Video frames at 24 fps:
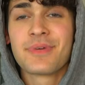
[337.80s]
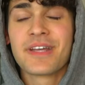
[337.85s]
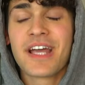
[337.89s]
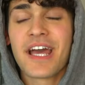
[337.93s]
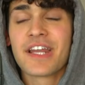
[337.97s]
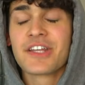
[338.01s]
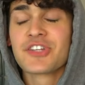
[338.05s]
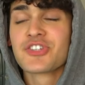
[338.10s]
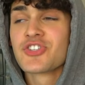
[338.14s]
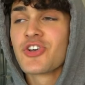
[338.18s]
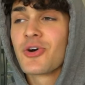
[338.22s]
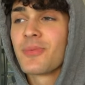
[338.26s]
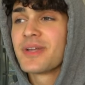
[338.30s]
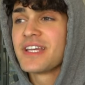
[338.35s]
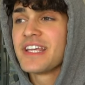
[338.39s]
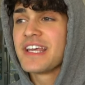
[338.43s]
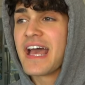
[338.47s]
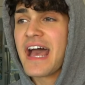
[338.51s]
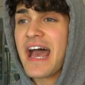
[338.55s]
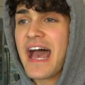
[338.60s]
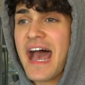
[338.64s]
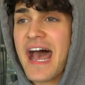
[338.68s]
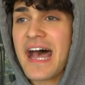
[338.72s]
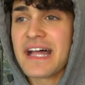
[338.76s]
been getting so
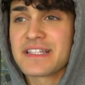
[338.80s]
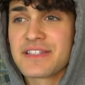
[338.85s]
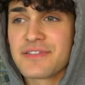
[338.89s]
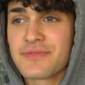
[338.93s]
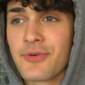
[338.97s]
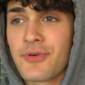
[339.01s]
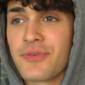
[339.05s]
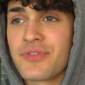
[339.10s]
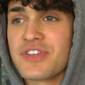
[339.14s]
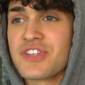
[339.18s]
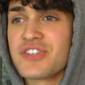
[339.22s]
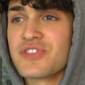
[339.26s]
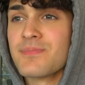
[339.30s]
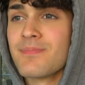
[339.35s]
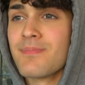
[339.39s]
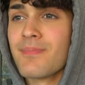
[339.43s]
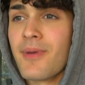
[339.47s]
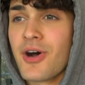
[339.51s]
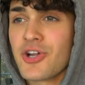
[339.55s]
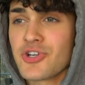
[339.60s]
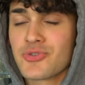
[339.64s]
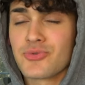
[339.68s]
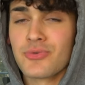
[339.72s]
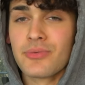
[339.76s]
many ads for these
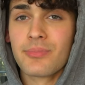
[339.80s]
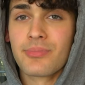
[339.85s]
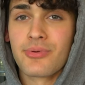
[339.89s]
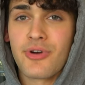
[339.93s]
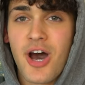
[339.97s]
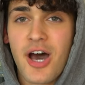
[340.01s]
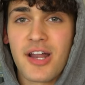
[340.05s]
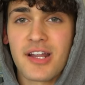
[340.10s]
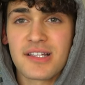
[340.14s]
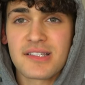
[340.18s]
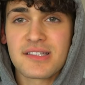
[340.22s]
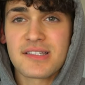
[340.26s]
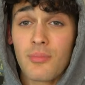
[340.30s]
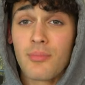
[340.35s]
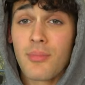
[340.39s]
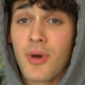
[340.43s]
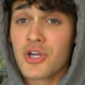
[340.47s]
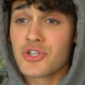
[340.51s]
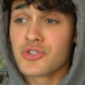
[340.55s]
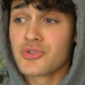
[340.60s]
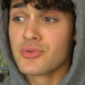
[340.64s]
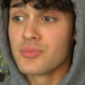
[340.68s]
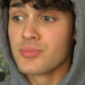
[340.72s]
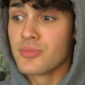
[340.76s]
mushroom products.
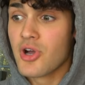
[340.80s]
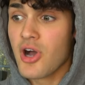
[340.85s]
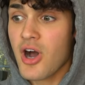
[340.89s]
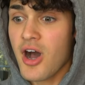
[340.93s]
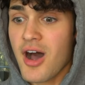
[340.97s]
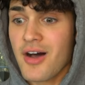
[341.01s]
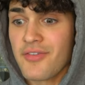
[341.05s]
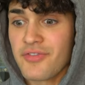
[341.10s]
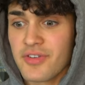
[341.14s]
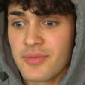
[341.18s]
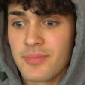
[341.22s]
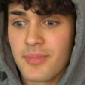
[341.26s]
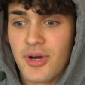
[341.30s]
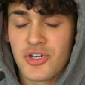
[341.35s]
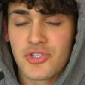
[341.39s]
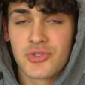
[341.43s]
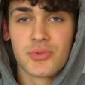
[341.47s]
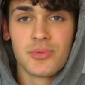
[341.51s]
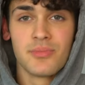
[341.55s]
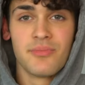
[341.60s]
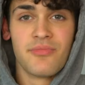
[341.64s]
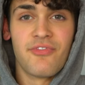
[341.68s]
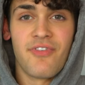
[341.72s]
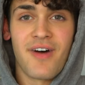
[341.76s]
Mushroom coffee,
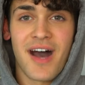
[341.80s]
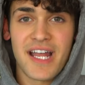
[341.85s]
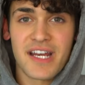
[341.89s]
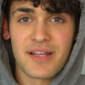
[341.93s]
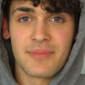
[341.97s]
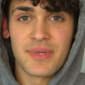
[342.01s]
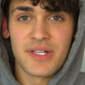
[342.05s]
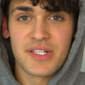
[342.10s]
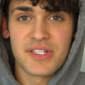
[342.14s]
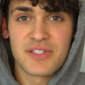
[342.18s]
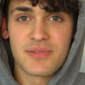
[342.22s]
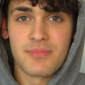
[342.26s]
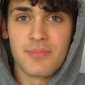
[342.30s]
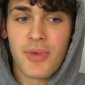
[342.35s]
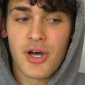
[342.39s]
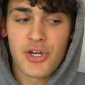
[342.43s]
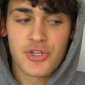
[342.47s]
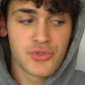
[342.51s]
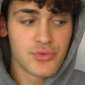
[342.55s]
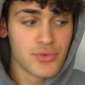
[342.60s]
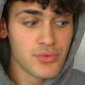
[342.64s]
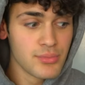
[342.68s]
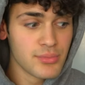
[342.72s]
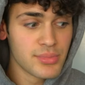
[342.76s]
mushroom vitamins,
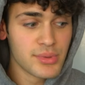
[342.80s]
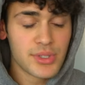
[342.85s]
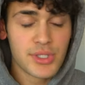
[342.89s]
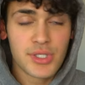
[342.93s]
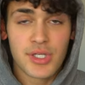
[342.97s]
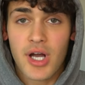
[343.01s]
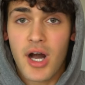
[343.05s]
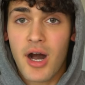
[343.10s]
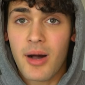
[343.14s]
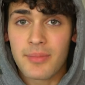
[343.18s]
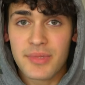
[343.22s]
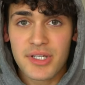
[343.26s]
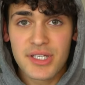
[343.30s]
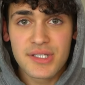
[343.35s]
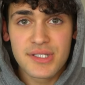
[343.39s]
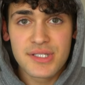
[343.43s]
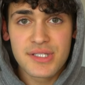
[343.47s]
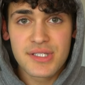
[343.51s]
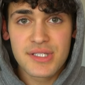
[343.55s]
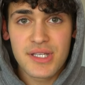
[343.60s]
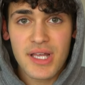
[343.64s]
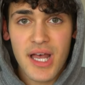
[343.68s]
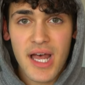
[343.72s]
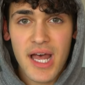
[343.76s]
mushroom
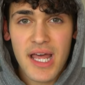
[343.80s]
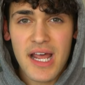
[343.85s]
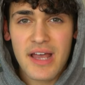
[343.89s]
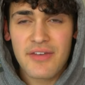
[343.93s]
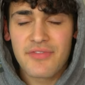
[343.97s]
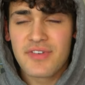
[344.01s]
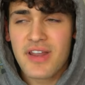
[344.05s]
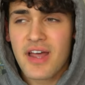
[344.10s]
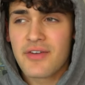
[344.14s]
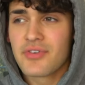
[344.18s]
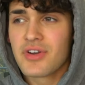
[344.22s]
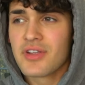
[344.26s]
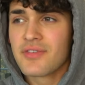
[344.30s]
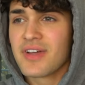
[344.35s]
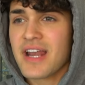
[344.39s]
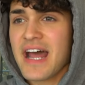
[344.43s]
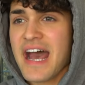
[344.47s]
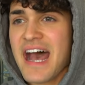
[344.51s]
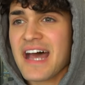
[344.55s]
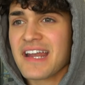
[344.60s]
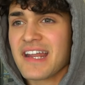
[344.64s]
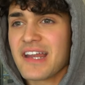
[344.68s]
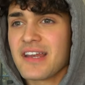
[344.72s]
gummies, and I've never even had